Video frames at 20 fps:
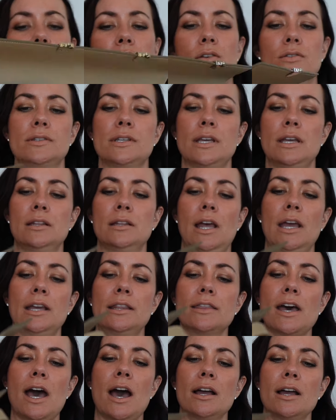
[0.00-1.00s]
goes in
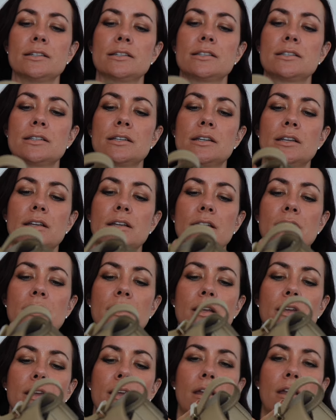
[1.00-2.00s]
like that.
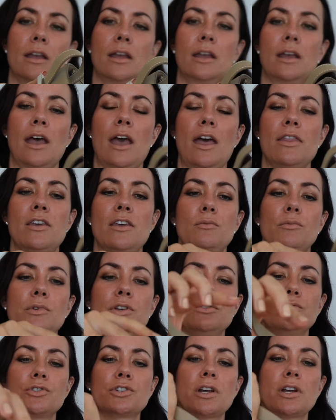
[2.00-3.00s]
And then when
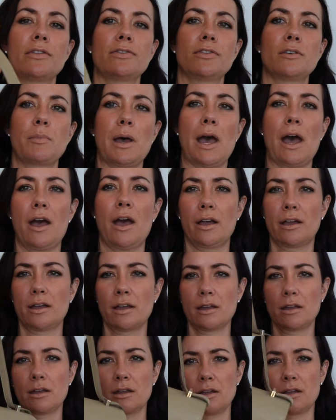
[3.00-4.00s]
you shut the bag,
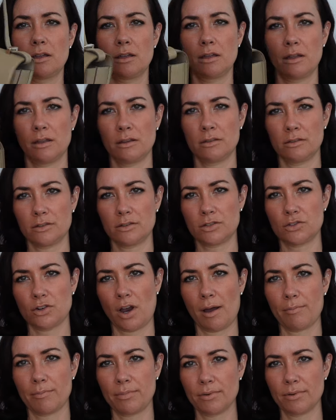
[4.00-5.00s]
the
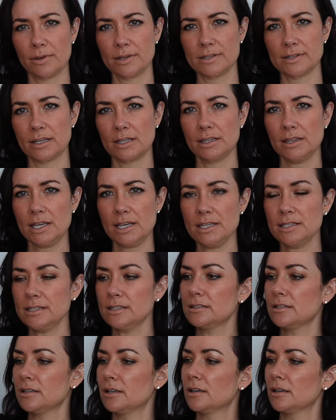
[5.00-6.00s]
strap is like
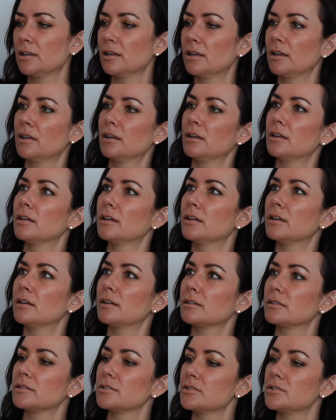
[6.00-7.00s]
this.
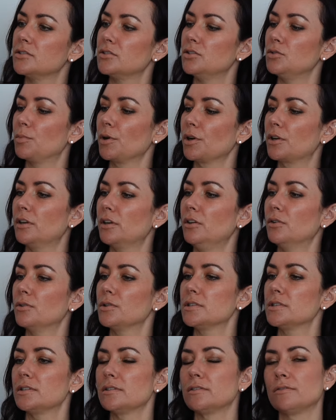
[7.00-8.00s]
Super
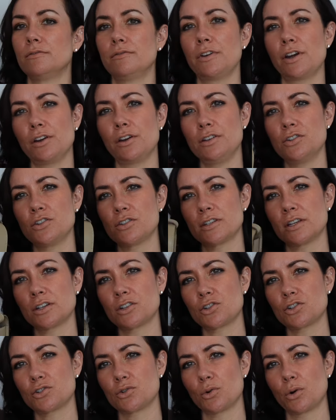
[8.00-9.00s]
cute, very just like
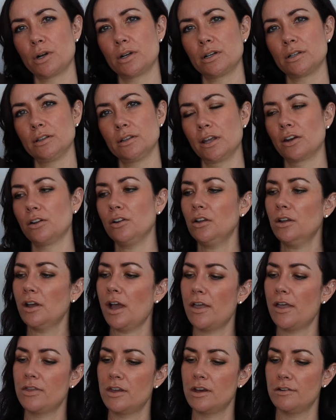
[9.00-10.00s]
short little.
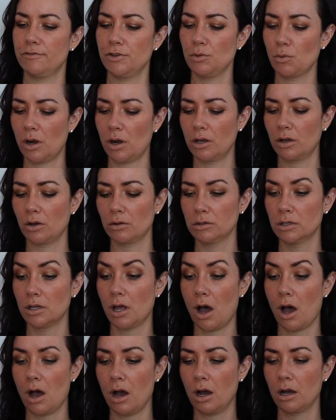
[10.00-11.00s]
And then if you want to go
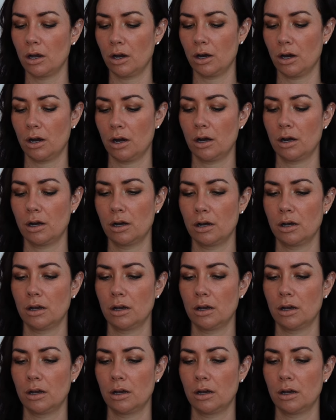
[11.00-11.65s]
longer,